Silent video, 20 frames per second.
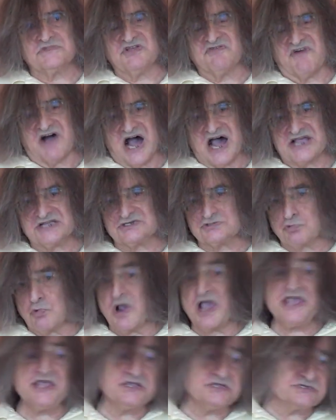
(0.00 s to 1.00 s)
devise
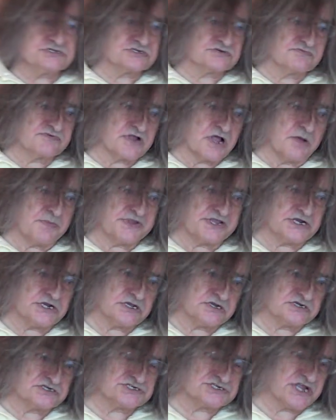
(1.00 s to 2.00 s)
ways of coming
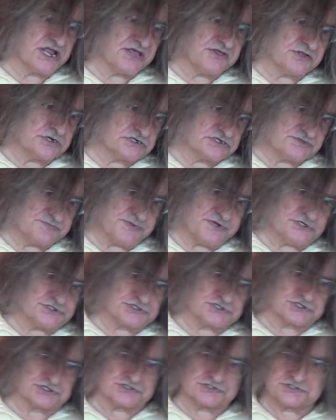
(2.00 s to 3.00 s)
to understand their
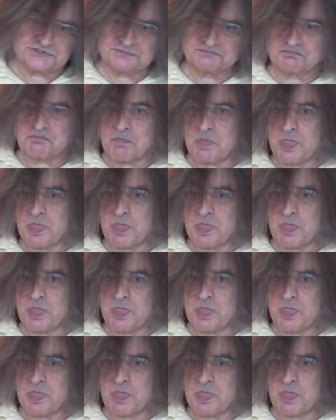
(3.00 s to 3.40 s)
species.